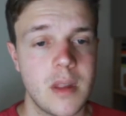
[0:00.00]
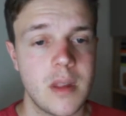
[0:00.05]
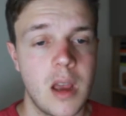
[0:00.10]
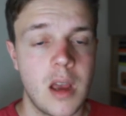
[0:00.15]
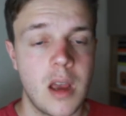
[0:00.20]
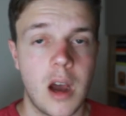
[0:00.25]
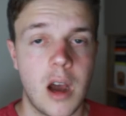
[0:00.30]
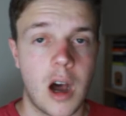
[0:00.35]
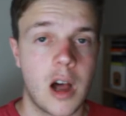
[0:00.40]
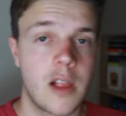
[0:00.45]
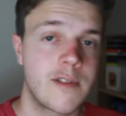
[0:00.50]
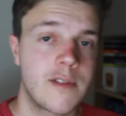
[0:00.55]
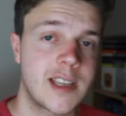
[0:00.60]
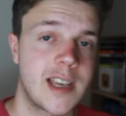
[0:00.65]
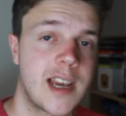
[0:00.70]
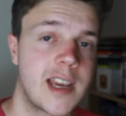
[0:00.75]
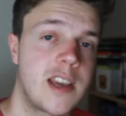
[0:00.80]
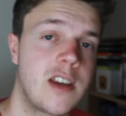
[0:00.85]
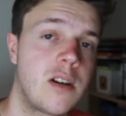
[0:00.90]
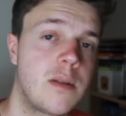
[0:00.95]
Other
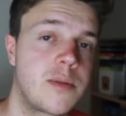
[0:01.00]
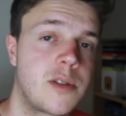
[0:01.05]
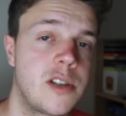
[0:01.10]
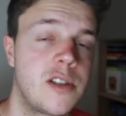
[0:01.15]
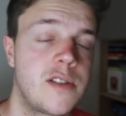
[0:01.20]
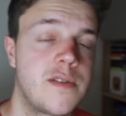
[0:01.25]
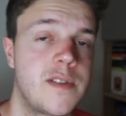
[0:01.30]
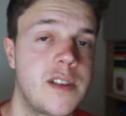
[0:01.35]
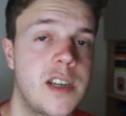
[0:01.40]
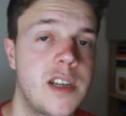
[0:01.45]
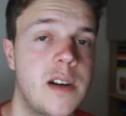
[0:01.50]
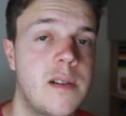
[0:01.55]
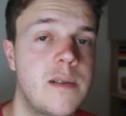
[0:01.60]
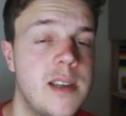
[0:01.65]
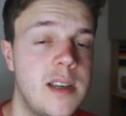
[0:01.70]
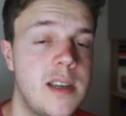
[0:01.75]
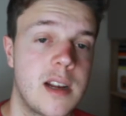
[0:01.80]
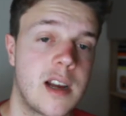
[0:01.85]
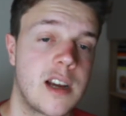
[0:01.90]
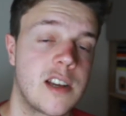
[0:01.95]
attacking options for
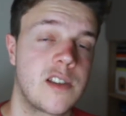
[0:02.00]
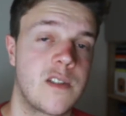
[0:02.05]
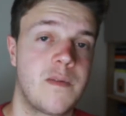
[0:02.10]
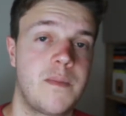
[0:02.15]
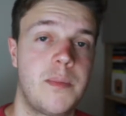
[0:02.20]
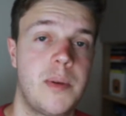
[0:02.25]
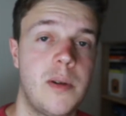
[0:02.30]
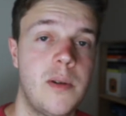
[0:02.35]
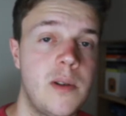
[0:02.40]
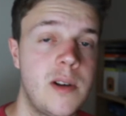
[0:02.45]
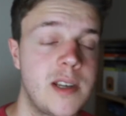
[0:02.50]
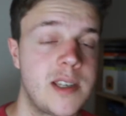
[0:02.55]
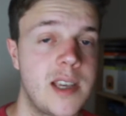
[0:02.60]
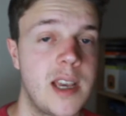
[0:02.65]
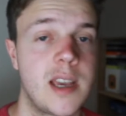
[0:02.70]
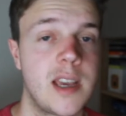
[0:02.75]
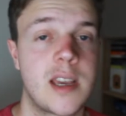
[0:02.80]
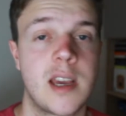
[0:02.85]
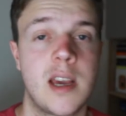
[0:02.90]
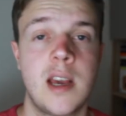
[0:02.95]
Chelsea, the likes of
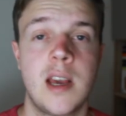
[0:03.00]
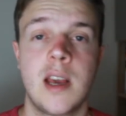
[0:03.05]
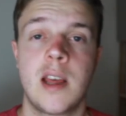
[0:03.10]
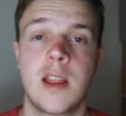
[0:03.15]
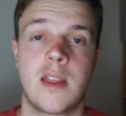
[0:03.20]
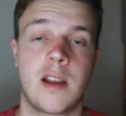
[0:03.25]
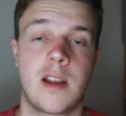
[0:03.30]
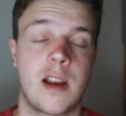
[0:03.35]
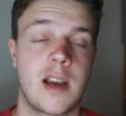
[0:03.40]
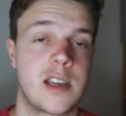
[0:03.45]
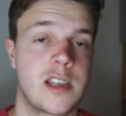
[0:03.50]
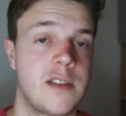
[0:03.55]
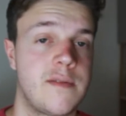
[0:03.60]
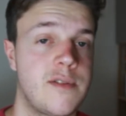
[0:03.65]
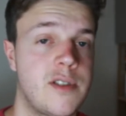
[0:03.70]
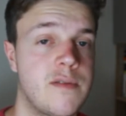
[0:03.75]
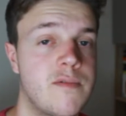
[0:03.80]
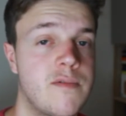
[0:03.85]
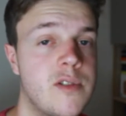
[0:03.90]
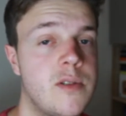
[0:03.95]
Pulisic, the likes of
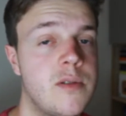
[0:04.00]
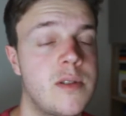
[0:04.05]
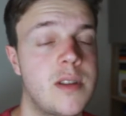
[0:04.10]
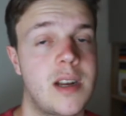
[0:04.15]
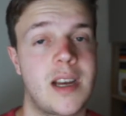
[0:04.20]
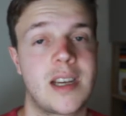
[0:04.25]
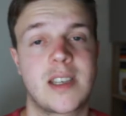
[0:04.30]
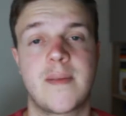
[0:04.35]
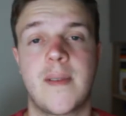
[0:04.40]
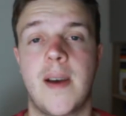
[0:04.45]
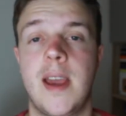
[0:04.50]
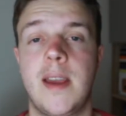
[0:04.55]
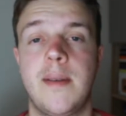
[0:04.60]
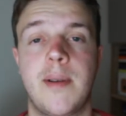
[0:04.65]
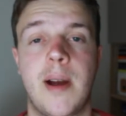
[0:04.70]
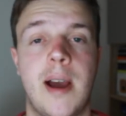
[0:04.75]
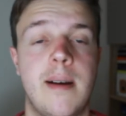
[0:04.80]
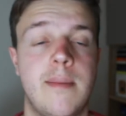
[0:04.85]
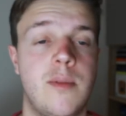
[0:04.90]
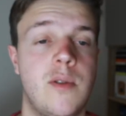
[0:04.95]
Giroud, the likes of
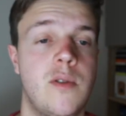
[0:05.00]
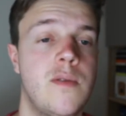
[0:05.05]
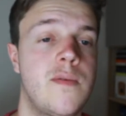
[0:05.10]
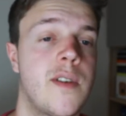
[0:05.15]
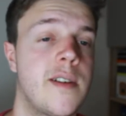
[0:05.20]
Abraham, all very